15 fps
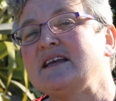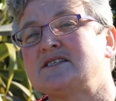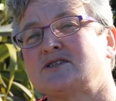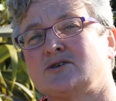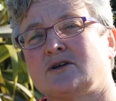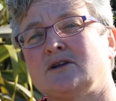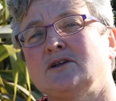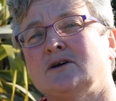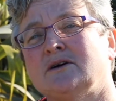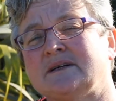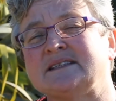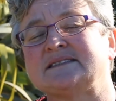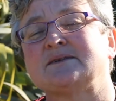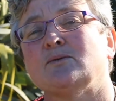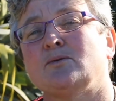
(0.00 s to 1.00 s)
these sort of
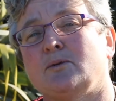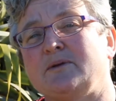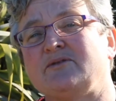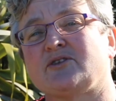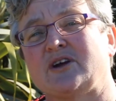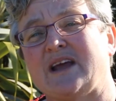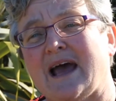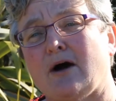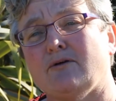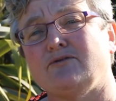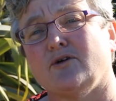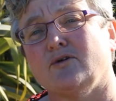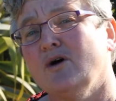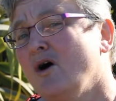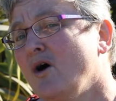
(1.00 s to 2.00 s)
lures will be very
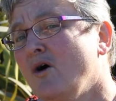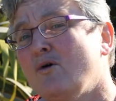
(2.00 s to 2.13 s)
helpful.